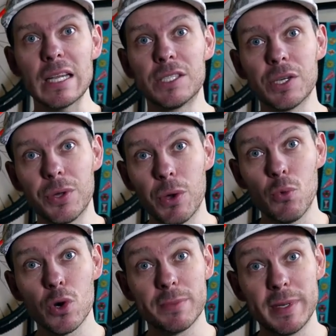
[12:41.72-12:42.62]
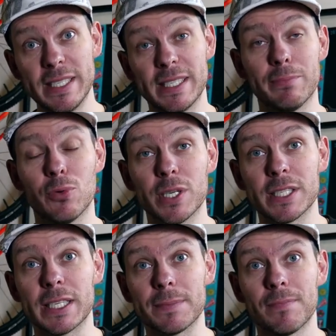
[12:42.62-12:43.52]
so you won't be
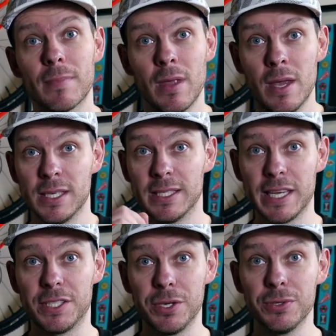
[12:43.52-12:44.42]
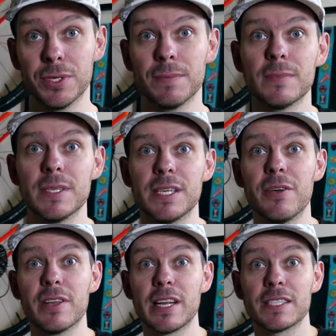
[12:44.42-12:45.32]
disappointed. Stay tuned, see you
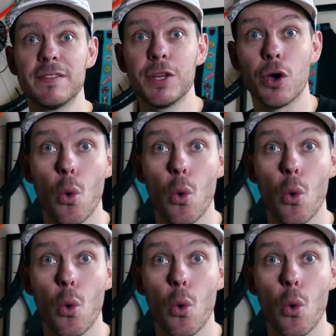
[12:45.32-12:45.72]
in the next video.